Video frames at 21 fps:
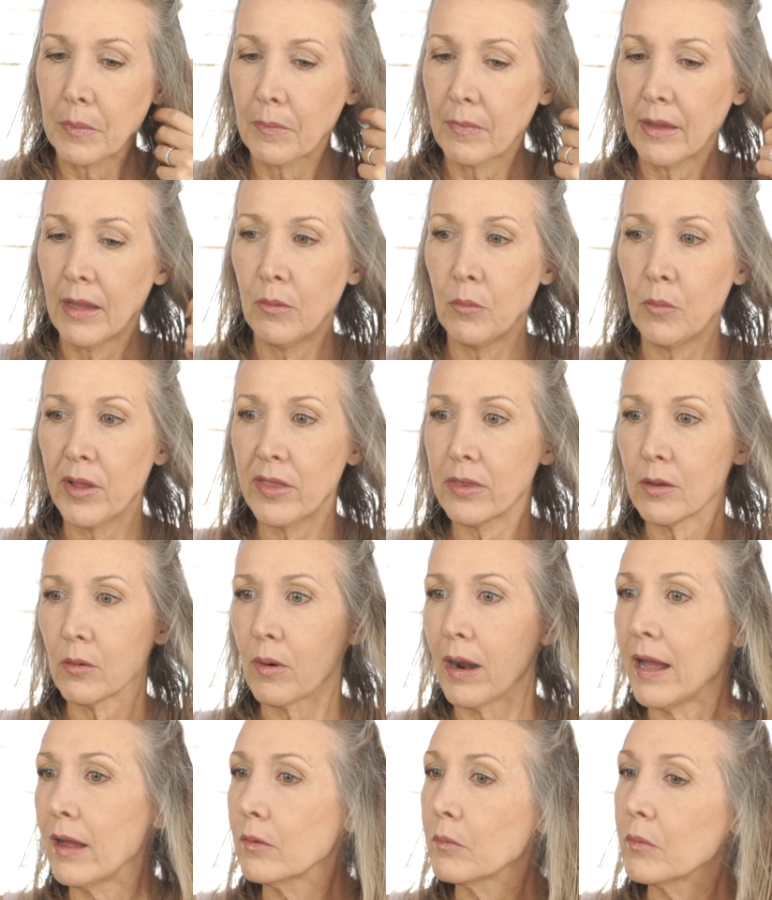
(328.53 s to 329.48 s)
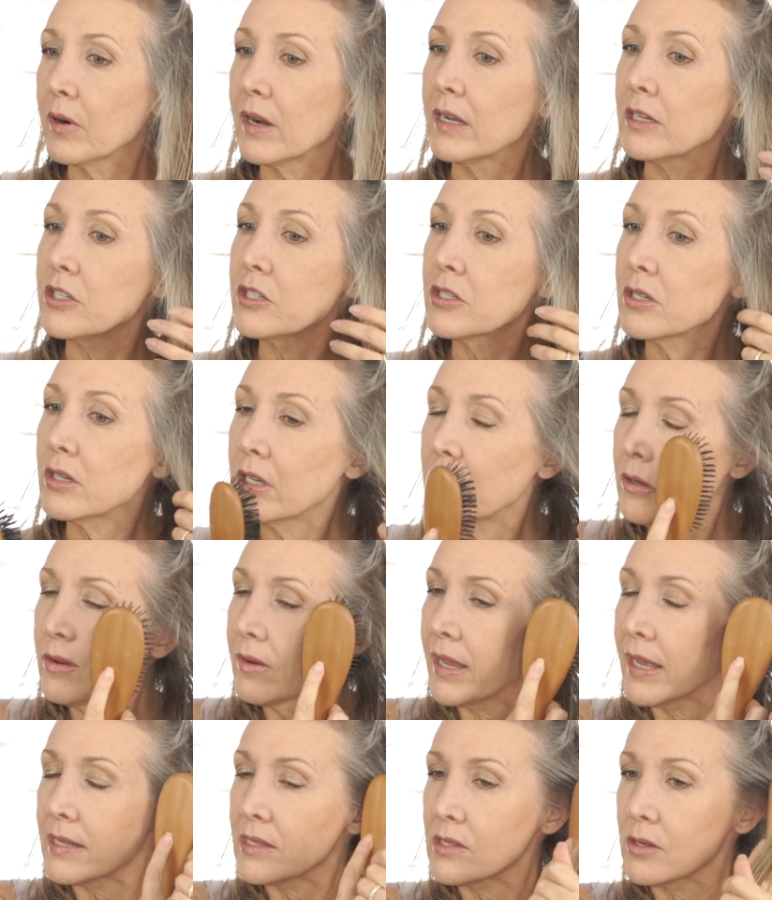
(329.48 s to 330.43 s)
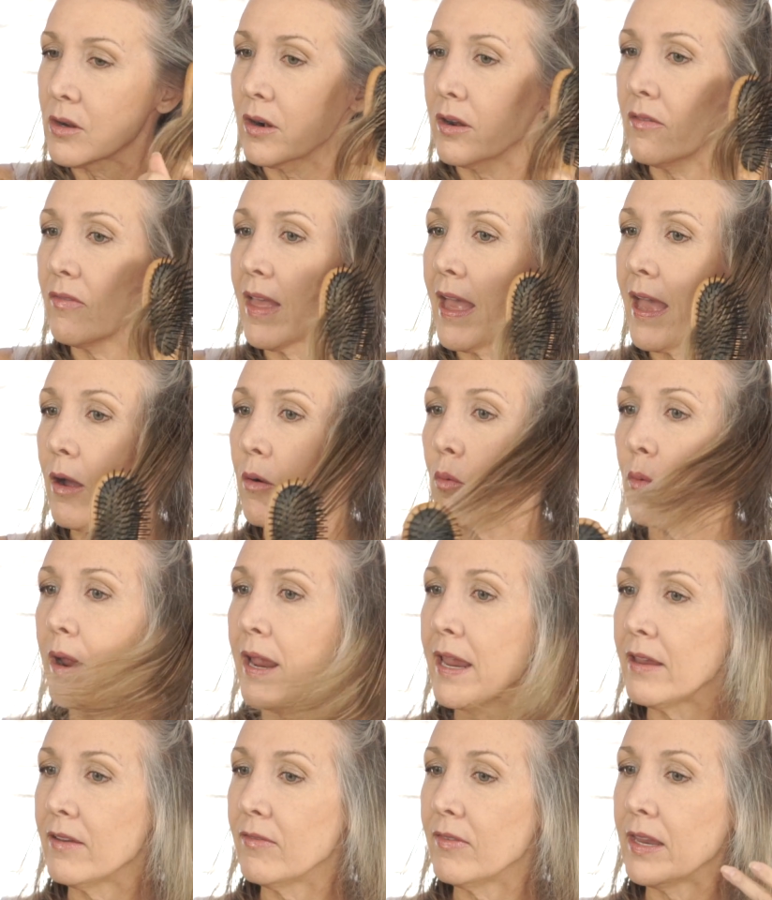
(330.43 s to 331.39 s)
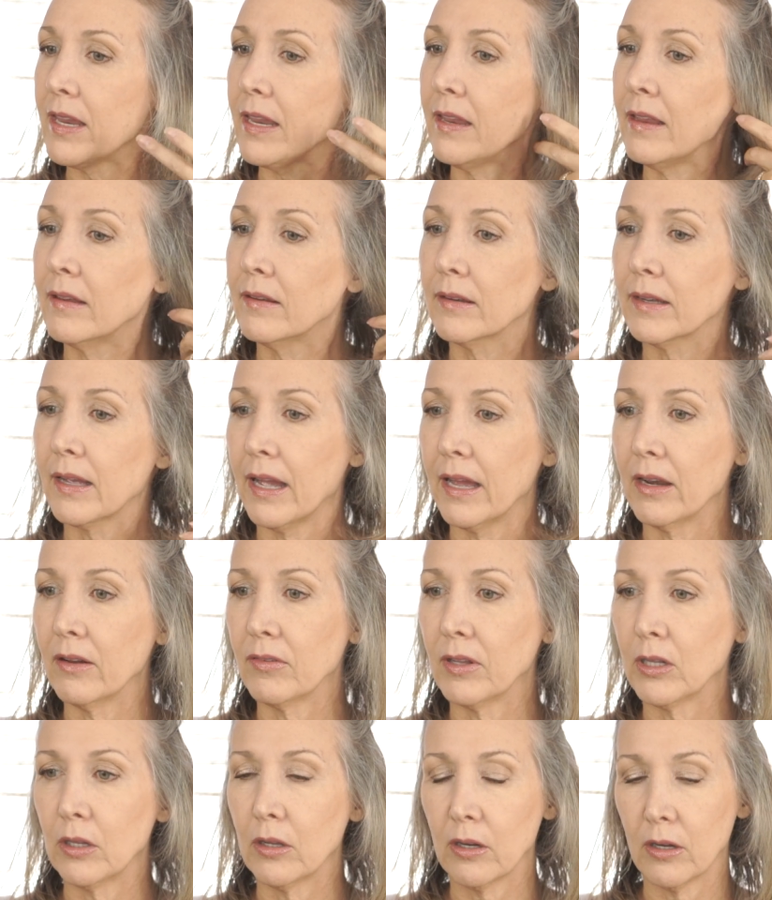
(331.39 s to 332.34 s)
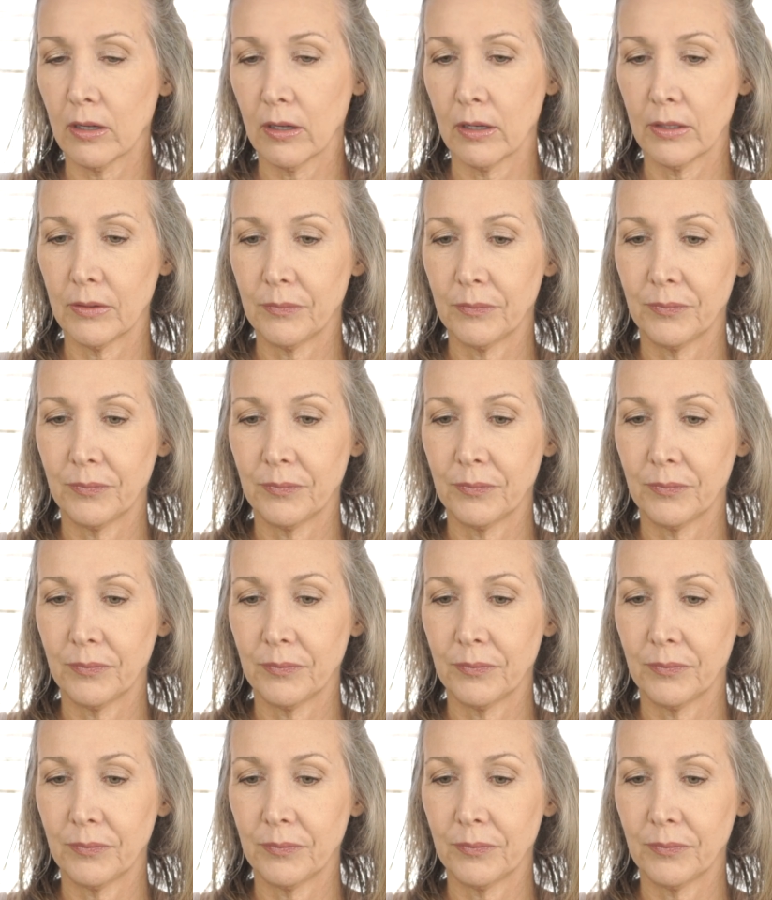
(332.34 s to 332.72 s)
and with the round brush you get sort of that wavy kind of a look,